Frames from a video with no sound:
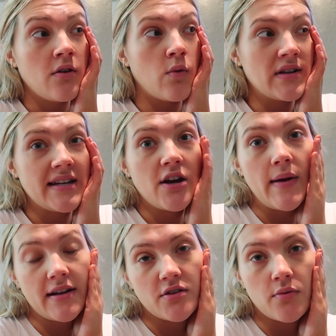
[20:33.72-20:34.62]
once I go
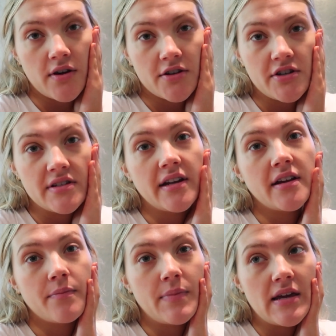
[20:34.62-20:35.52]
back to work, she's
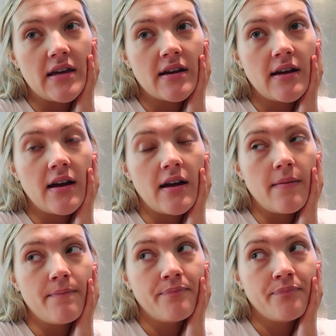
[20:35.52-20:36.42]
gonna be
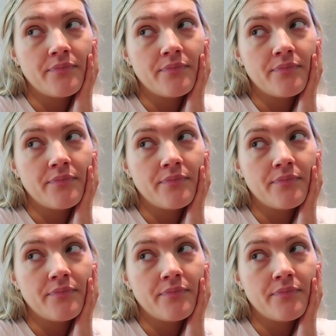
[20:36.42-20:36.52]
um,